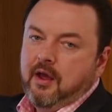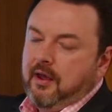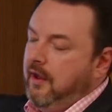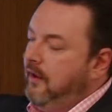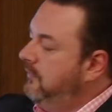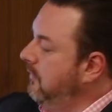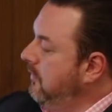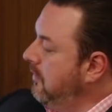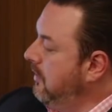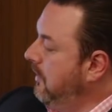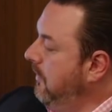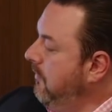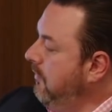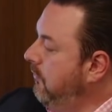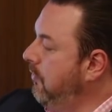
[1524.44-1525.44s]
He's either going to
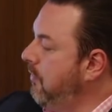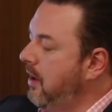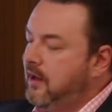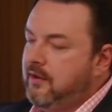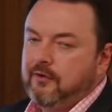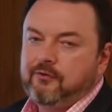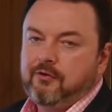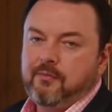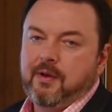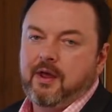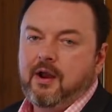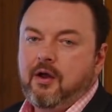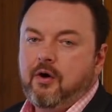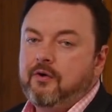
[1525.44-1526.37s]
live in Toorak in a two-bedder